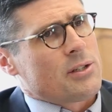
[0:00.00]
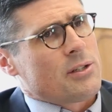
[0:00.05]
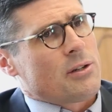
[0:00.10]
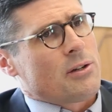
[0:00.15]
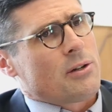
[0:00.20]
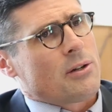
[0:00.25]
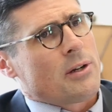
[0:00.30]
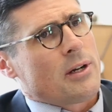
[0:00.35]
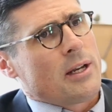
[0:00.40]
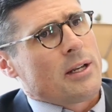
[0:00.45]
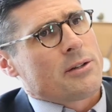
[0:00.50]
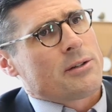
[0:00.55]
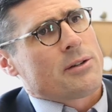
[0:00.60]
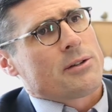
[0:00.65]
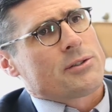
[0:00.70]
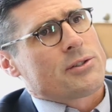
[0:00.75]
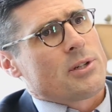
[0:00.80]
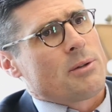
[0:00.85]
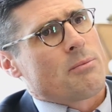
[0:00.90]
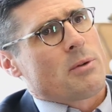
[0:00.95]
Her
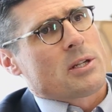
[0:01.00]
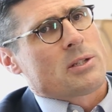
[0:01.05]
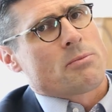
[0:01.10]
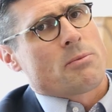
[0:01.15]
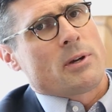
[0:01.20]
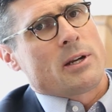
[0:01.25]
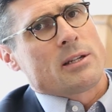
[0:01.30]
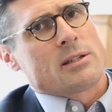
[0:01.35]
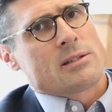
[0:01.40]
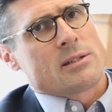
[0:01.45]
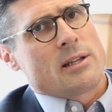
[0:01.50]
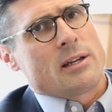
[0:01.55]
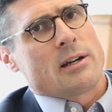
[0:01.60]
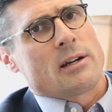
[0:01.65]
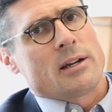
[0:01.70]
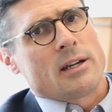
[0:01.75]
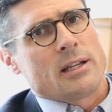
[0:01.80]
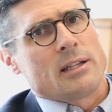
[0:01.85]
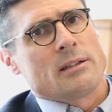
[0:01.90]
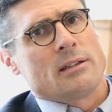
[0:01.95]
internship experience there
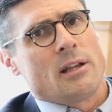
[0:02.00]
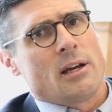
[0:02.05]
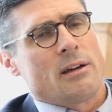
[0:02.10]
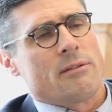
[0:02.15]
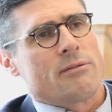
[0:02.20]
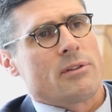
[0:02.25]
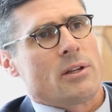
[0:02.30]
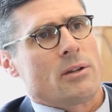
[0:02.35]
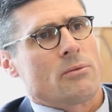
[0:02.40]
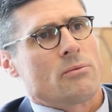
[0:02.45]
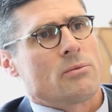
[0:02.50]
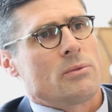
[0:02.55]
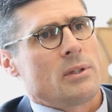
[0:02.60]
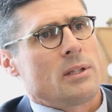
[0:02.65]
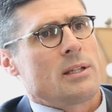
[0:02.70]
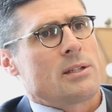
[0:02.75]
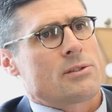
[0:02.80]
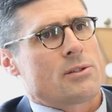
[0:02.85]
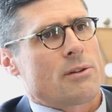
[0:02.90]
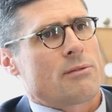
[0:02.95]
in Latvia
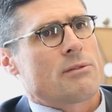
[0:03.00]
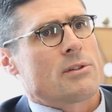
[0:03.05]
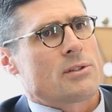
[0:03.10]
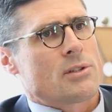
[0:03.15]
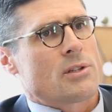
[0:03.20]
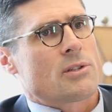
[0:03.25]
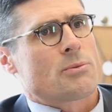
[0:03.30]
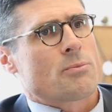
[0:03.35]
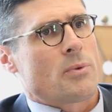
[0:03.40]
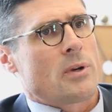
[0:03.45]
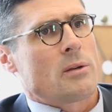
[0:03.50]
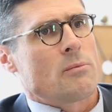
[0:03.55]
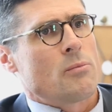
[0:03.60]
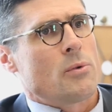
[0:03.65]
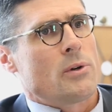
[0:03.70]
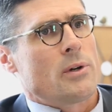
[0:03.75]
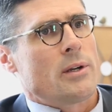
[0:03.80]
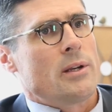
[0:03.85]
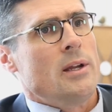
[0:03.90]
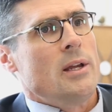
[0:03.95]
really served as a
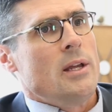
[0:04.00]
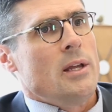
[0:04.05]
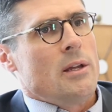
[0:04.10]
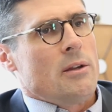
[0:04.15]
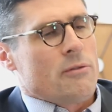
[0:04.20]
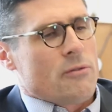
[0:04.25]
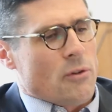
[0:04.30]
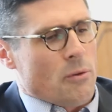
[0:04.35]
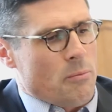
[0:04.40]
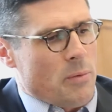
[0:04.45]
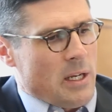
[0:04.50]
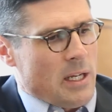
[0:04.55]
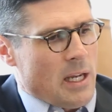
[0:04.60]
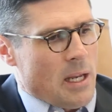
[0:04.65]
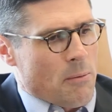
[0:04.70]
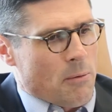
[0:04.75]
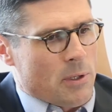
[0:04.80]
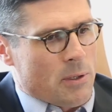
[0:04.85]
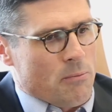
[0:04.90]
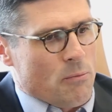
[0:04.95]
springboard for being
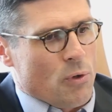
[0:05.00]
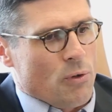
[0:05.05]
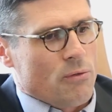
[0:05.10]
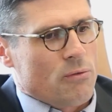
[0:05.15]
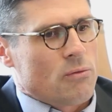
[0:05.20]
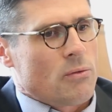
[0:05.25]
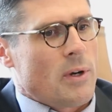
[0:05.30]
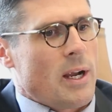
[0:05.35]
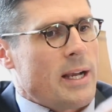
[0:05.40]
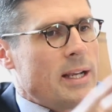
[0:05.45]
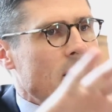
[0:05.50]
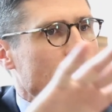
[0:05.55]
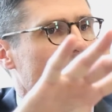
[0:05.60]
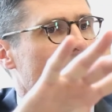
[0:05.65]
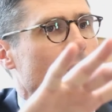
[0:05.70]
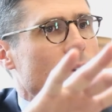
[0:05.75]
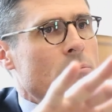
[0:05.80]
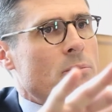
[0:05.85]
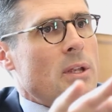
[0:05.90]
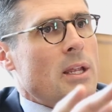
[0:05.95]
able to move right into
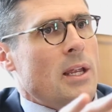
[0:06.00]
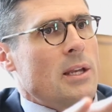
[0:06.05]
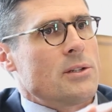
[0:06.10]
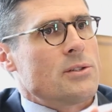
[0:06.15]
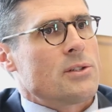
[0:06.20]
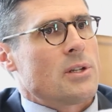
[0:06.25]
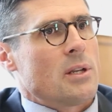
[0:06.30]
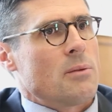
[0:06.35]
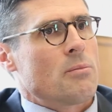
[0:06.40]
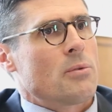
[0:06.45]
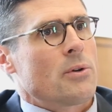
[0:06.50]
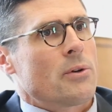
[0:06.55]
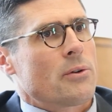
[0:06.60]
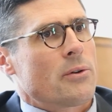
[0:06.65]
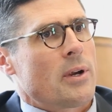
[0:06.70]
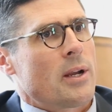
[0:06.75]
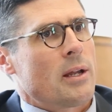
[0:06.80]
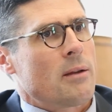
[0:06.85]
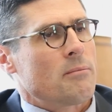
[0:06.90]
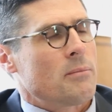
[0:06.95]
a PhD
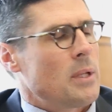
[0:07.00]
program.